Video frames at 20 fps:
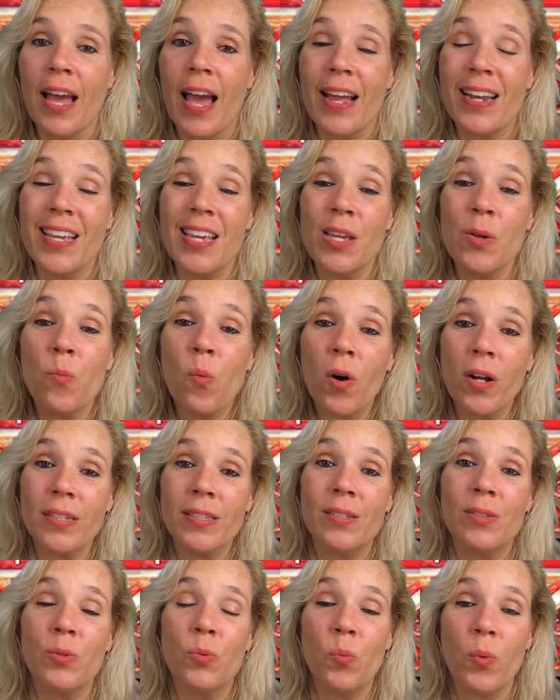And he
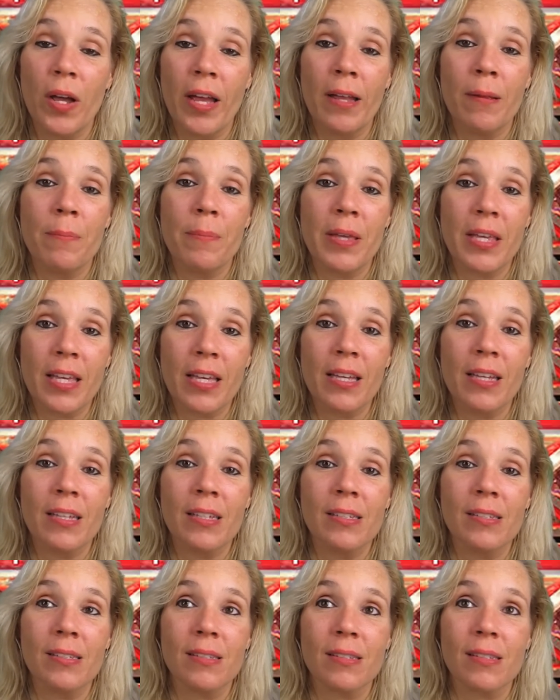wants to win
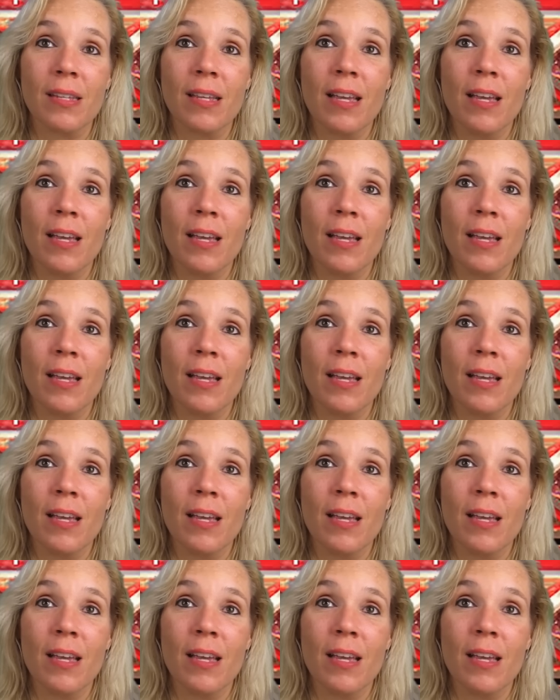because